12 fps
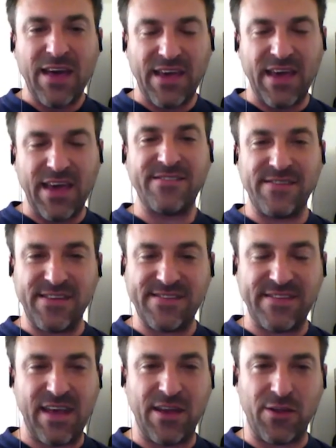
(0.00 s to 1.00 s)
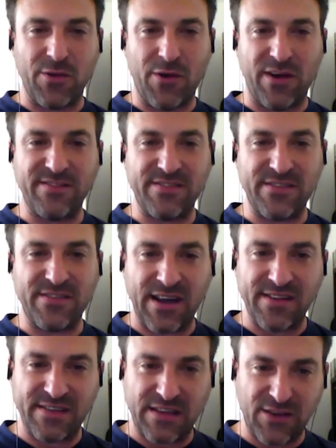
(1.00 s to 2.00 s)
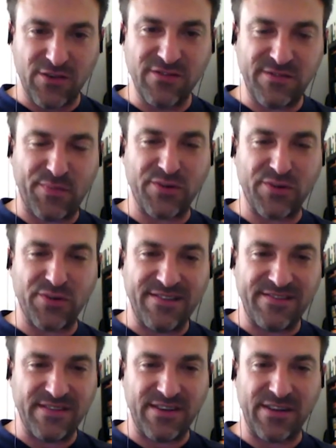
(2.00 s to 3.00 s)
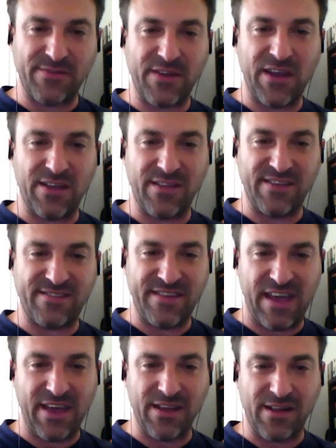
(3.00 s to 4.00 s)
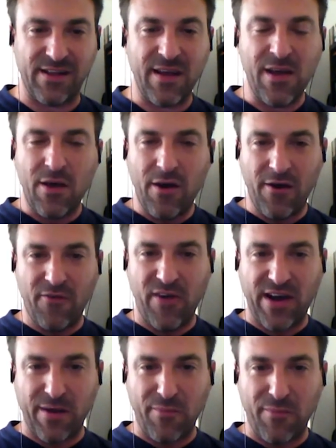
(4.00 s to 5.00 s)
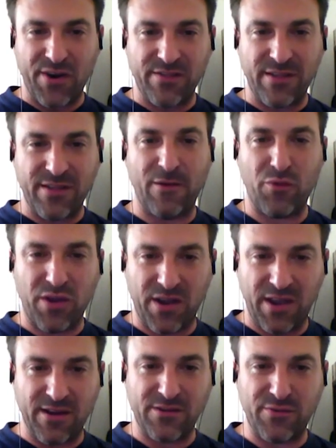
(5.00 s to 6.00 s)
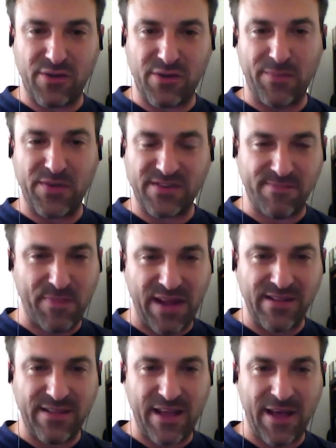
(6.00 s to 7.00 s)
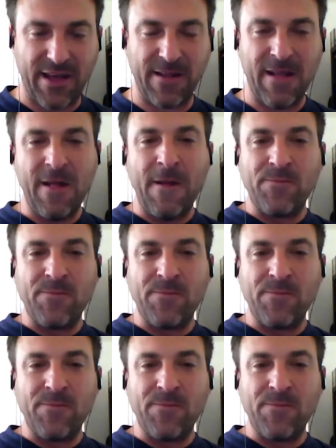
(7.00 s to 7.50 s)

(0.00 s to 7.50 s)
He actually said, you know, Argentina has a huge potential in the shale of Vaca Muerta. We are here to help expand that.